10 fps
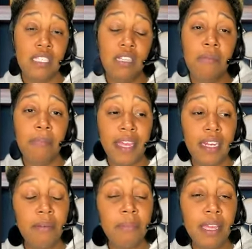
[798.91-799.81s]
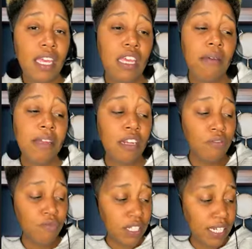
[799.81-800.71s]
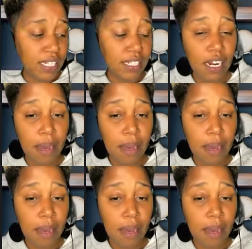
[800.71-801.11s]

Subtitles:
The pandemic came in and really ended up